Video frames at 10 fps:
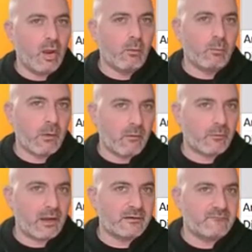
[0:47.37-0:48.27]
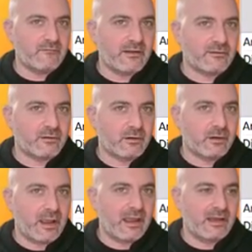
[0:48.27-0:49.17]
Well-rounded
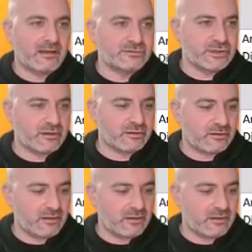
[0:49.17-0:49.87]
fencer and just